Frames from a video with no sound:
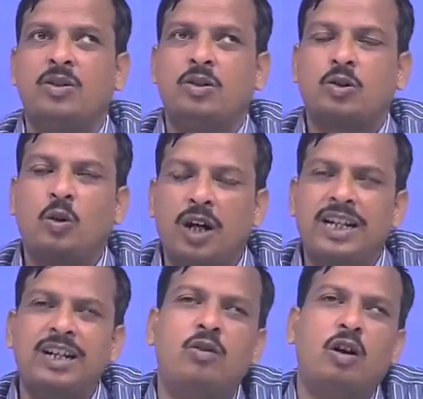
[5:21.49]
So when
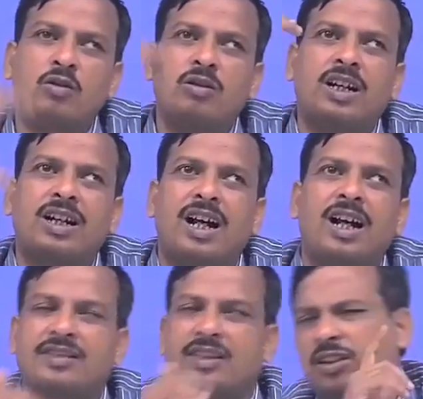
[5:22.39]
he go to the
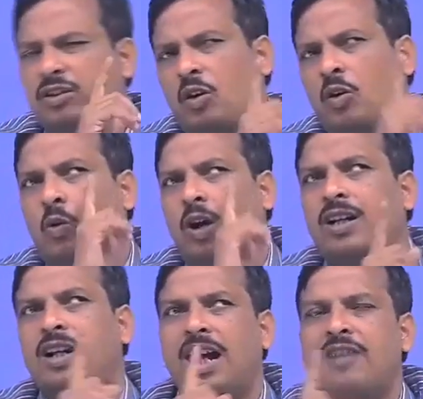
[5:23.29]
class, he know
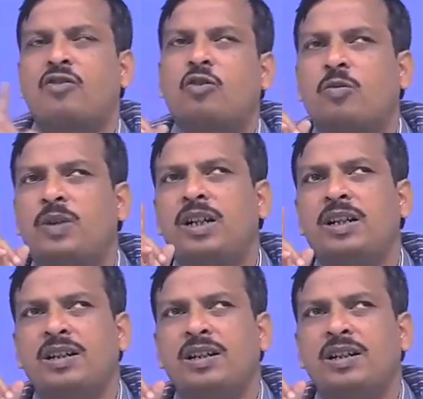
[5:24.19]
what has to be